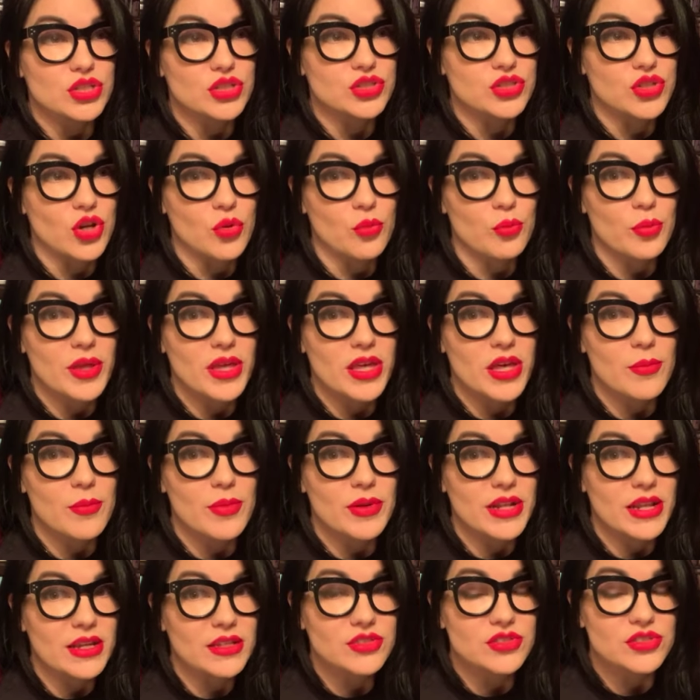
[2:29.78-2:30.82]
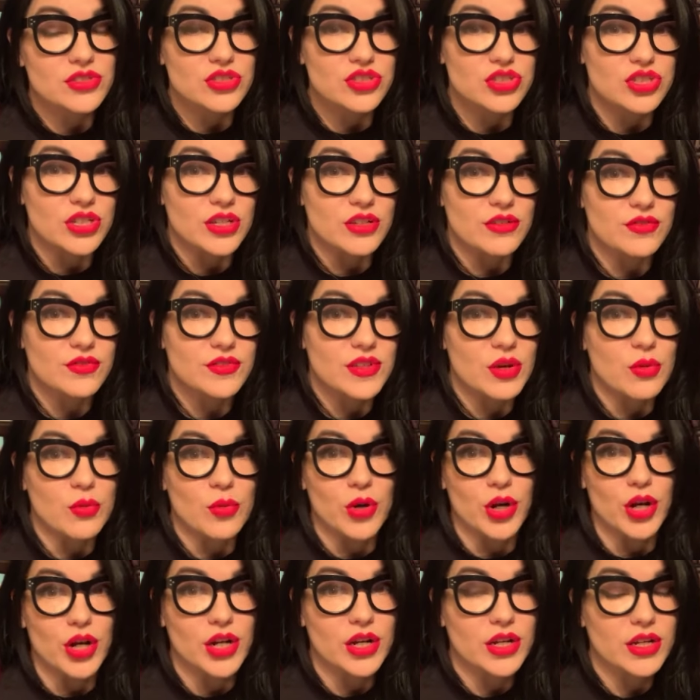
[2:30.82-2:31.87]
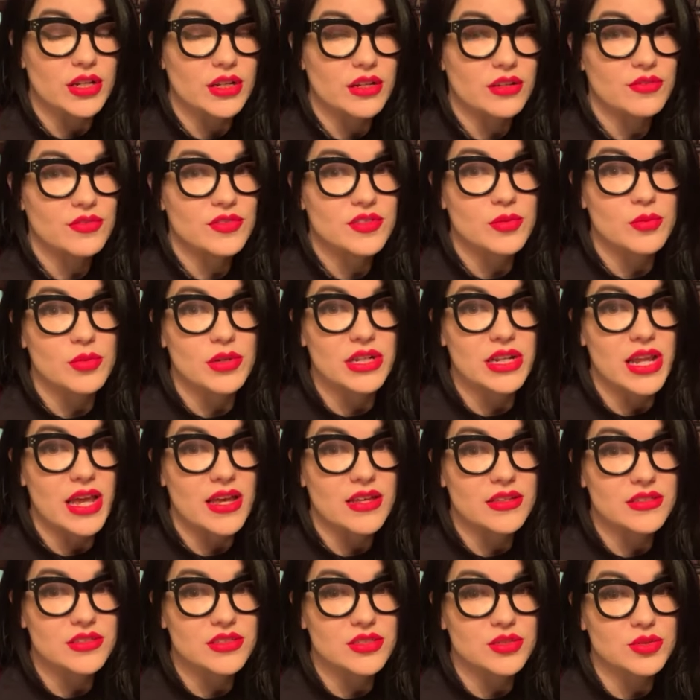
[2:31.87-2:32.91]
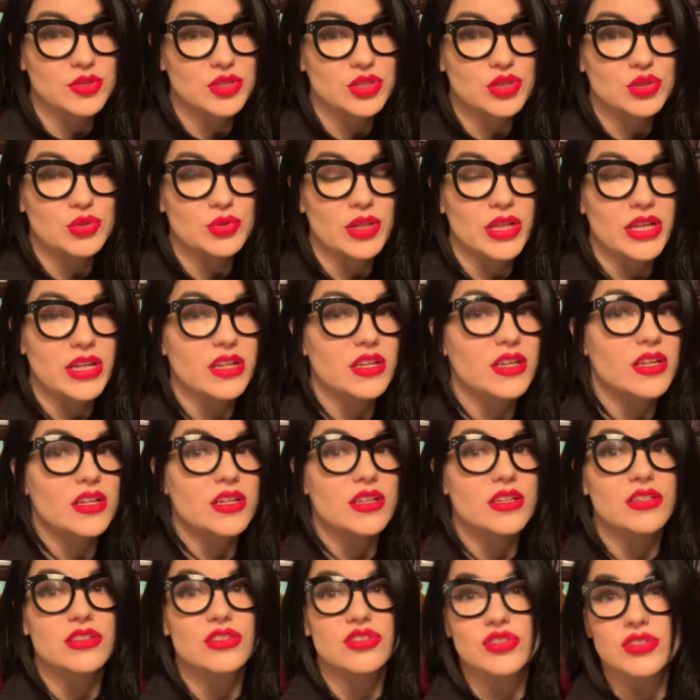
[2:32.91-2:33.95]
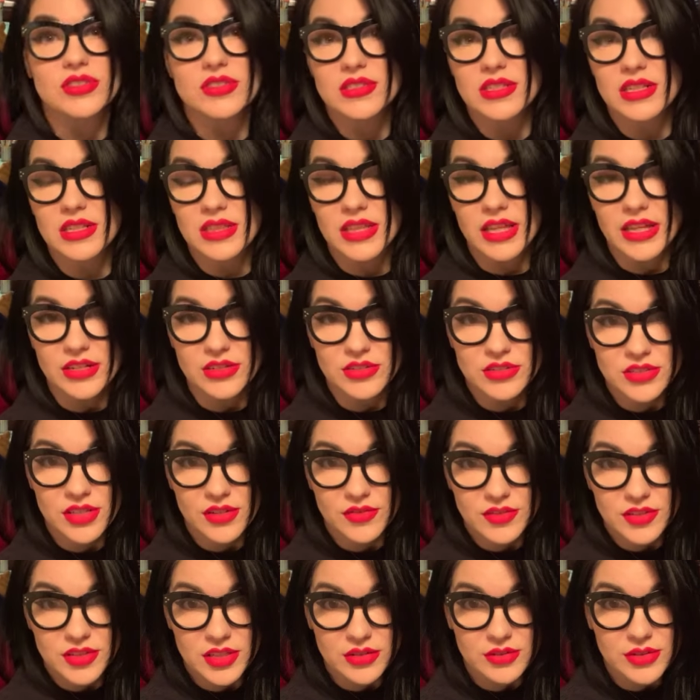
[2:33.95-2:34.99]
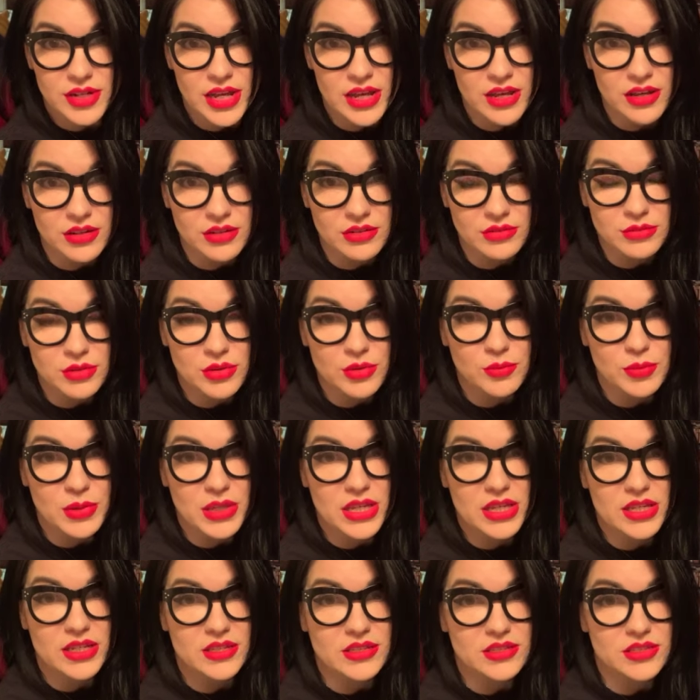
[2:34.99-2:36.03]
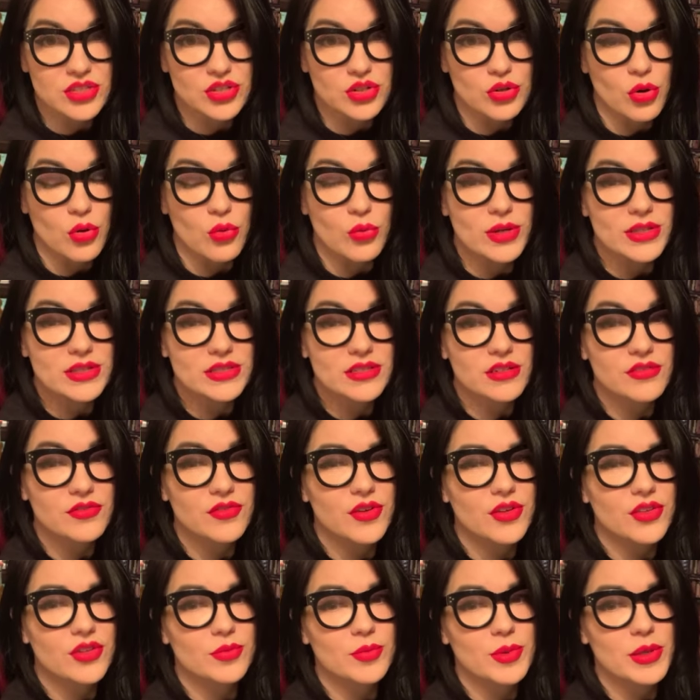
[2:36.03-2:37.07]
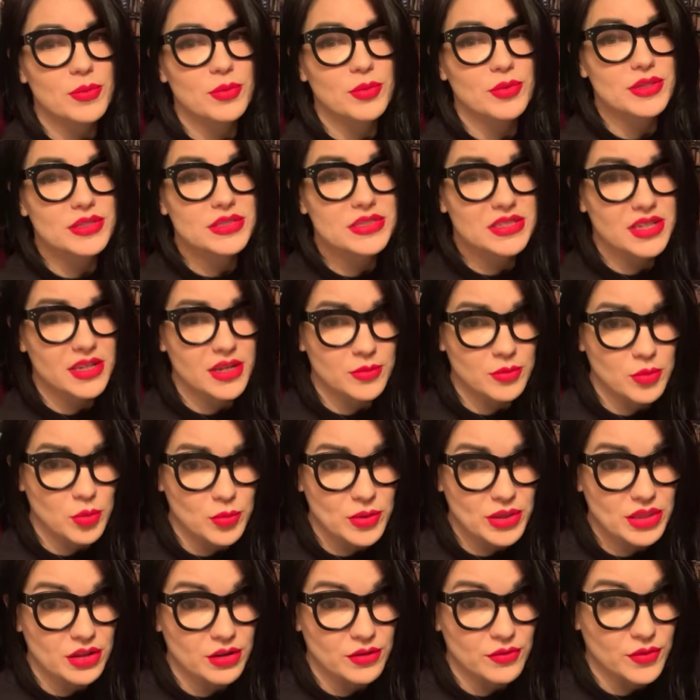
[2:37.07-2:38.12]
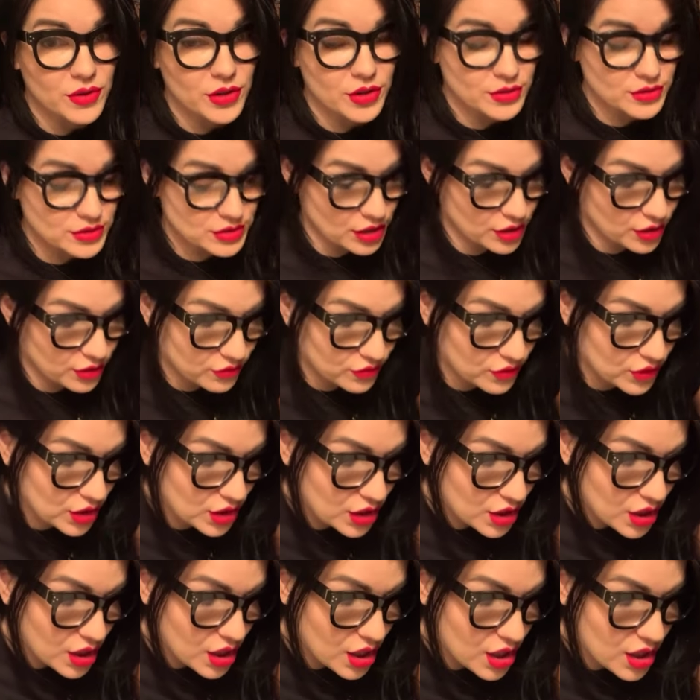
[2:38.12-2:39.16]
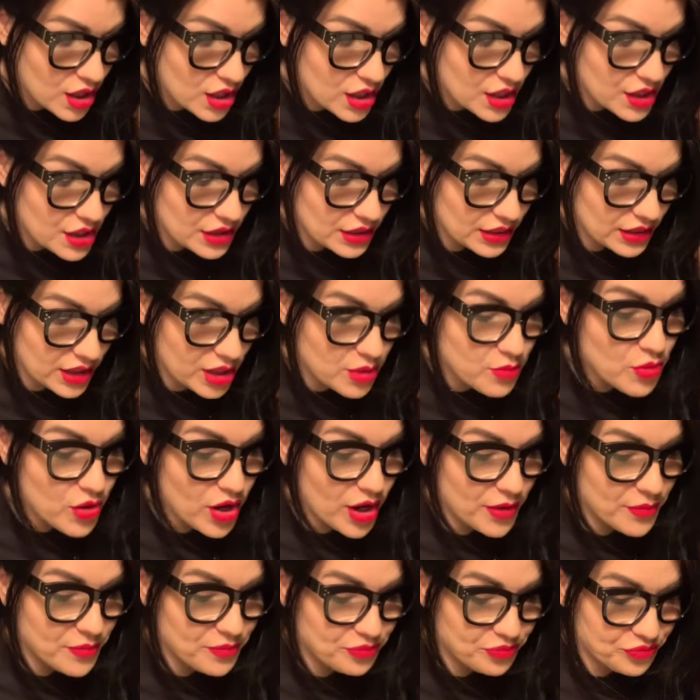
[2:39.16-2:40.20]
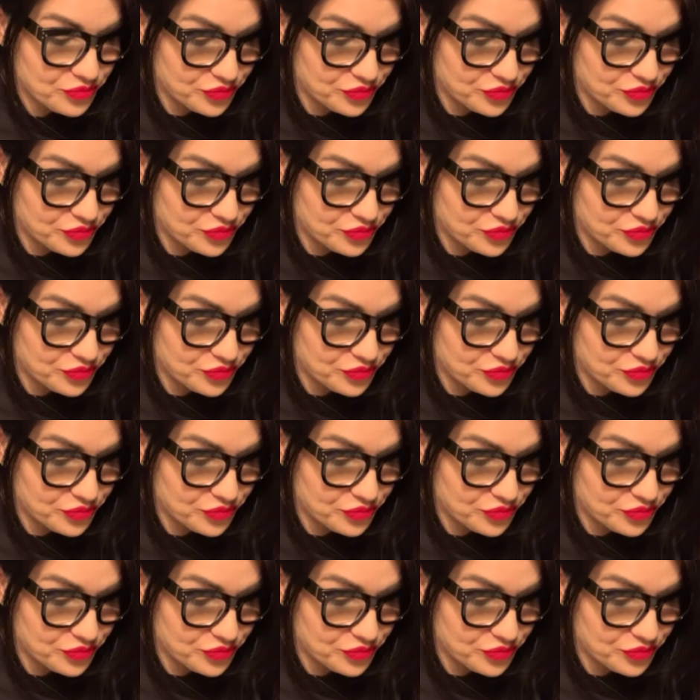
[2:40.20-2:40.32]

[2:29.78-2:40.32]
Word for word: don't pick up an extra shift at work if someone asks you to. Like, just let yourself slow down because you're always there for other people. It's time to be there for yourself. Libra,